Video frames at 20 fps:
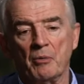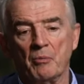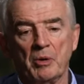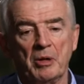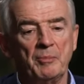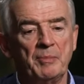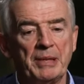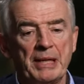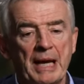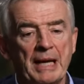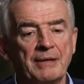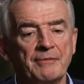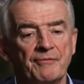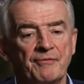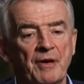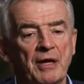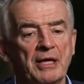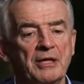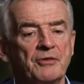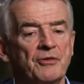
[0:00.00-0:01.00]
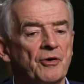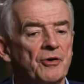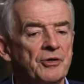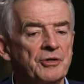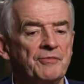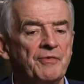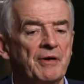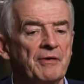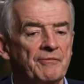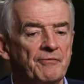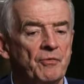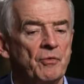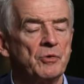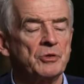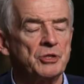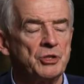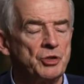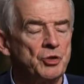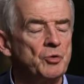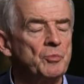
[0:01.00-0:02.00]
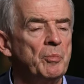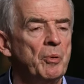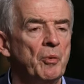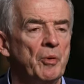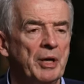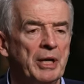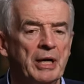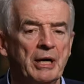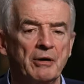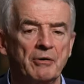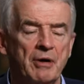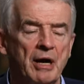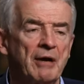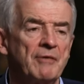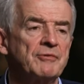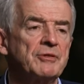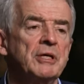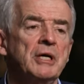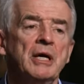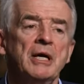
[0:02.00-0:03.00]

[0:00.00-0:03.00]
we'll be added flying 35, 40 new Boeing aircraft